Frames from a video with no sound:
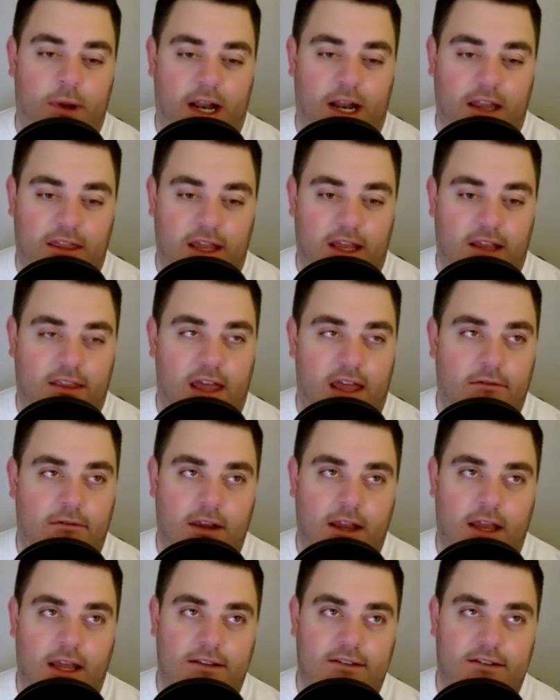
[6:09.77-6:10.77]
And I think
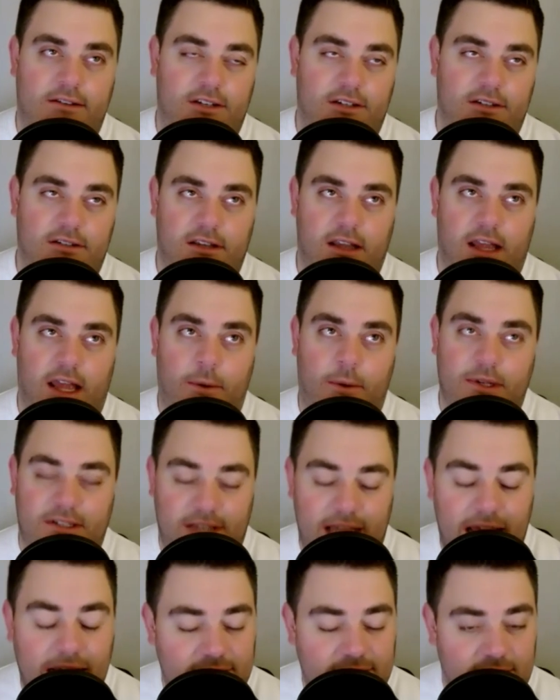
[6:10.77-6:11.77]
that it was
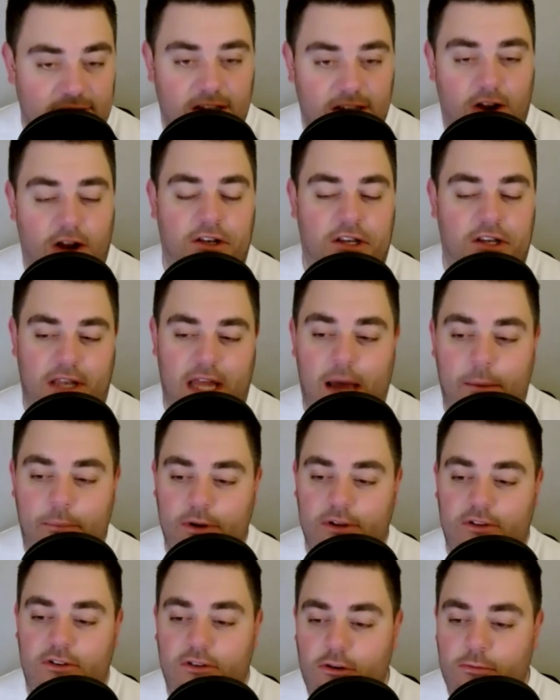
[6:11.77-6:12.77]
necessary to not
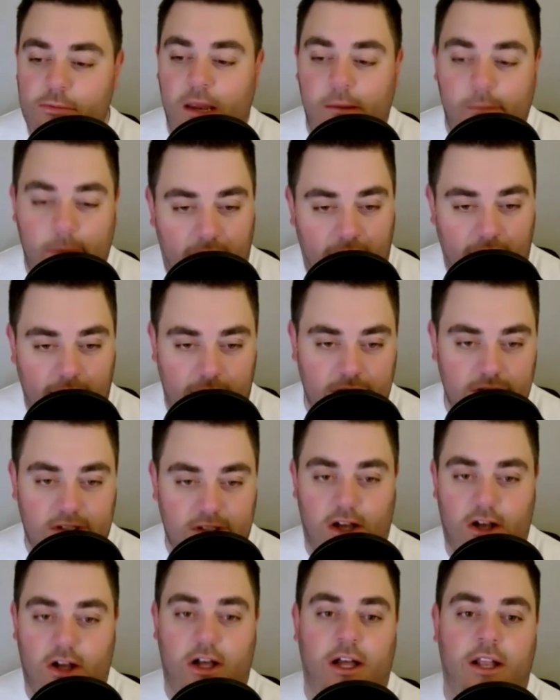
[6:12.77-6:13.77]
put too many miles
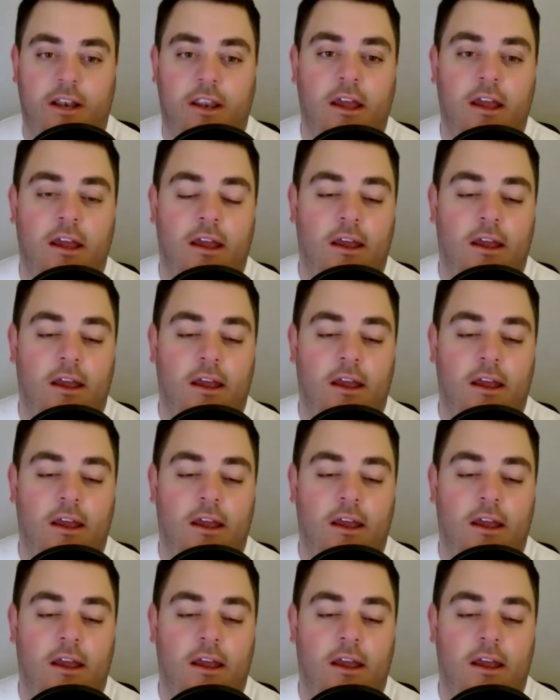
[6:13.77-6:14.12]
on